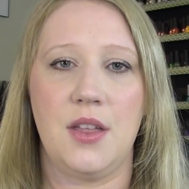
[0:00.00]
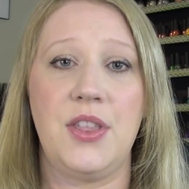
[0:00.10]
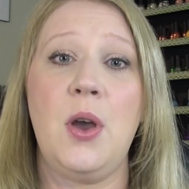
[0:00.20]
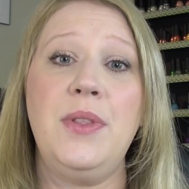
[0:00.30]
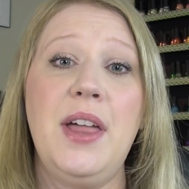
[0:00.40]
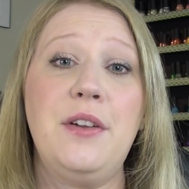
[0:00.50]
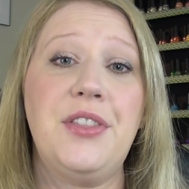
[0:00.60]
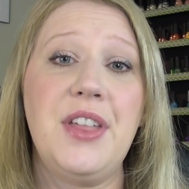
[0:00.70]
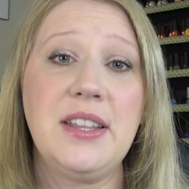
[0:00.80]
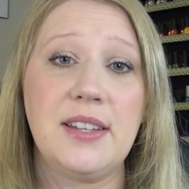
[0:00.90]
The only other
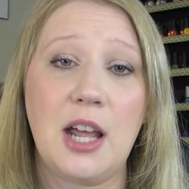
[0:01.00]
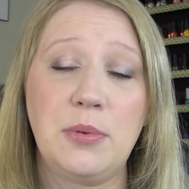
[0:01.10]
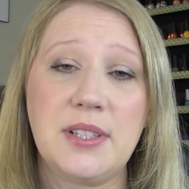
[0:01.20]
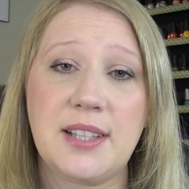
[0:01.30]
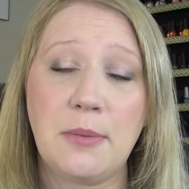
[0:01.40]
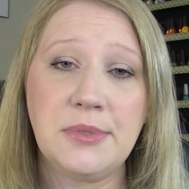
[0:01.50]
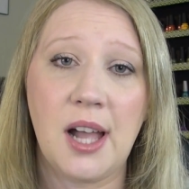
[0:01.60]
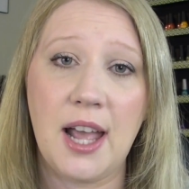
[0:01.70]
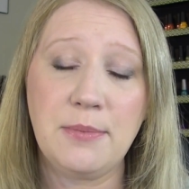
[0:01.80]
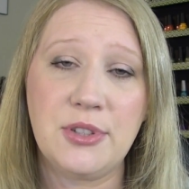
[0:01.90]
thing that I will
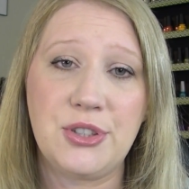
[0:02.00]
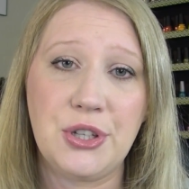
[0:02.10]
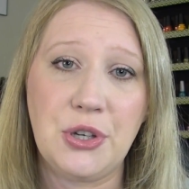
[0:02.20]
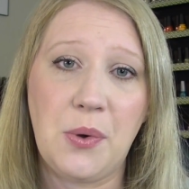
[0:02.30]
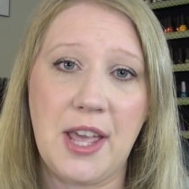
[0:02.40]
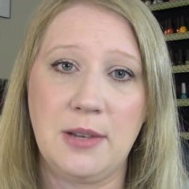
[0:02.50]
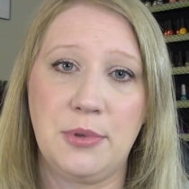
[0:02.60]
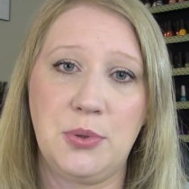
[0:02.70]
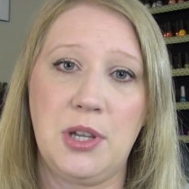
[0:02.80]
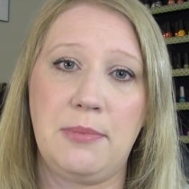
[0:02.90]
sometimes do in
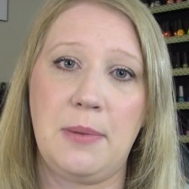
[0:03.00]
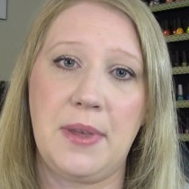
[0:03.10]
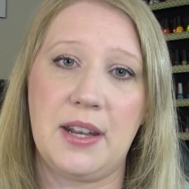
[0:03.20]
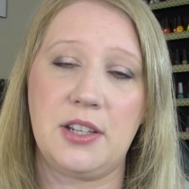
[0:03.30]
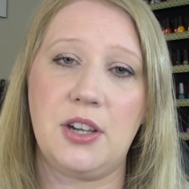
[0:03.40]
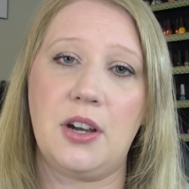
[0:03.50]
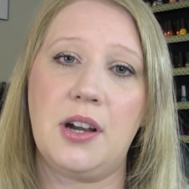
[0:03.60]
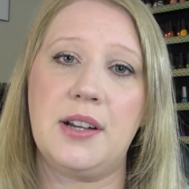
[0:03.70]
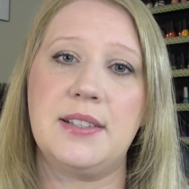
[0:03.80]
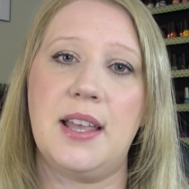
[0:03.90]
between my
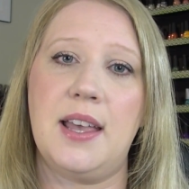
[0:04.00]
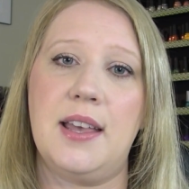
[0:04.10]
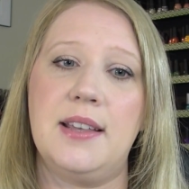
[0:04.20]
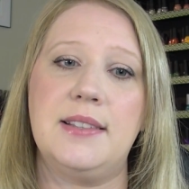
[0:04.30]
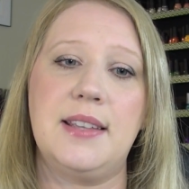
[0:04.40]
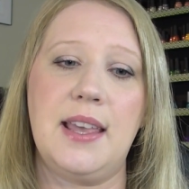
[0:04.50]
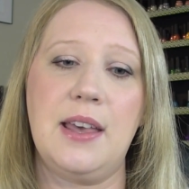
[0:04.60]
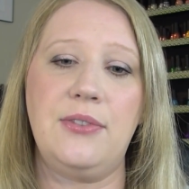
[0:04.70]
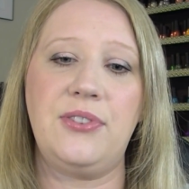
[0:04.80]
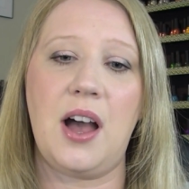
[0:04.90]
manicures is
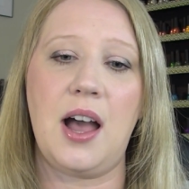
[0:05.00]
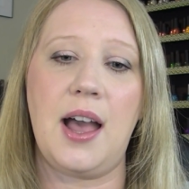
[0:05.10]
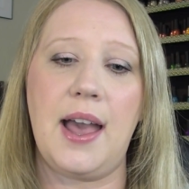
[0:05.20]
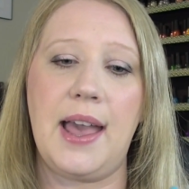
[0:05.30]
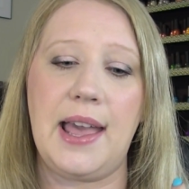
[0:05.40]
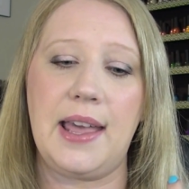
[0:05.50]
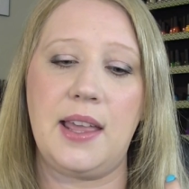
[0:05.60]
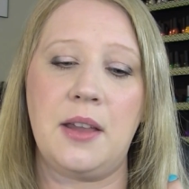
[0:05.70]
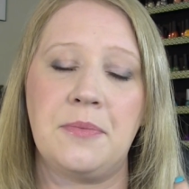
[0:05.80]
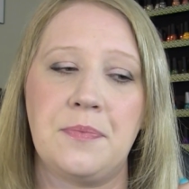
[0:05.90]
if I